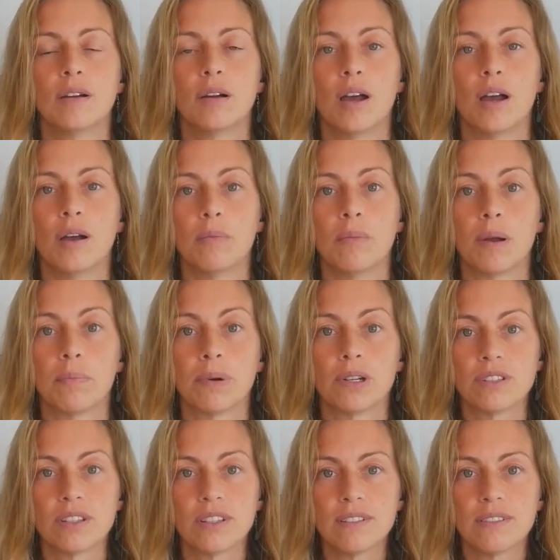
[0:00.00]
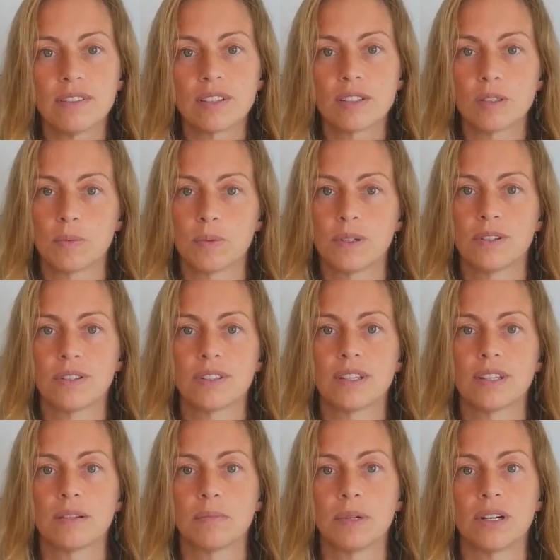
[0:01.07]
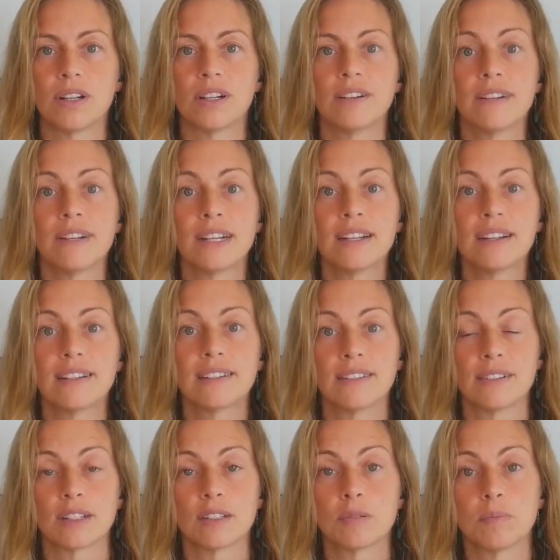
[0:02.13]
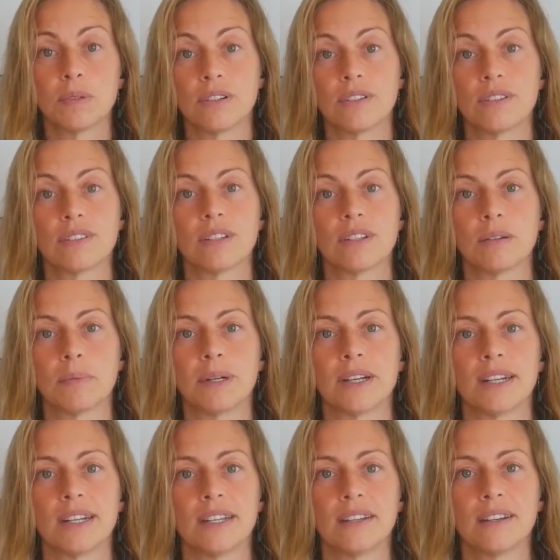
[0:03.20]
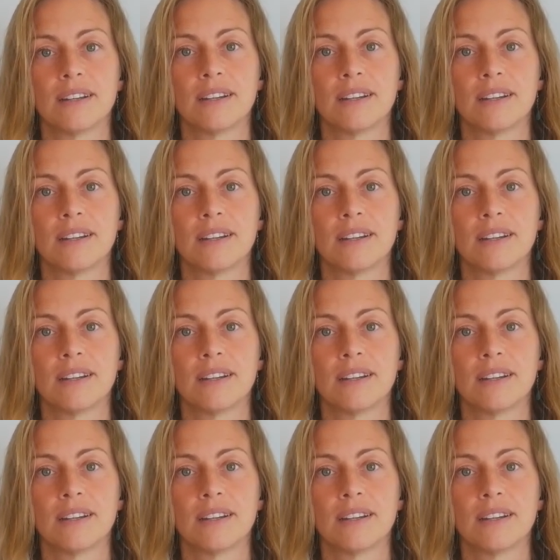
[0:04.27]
a positive experience in the body or a negative experience in the body,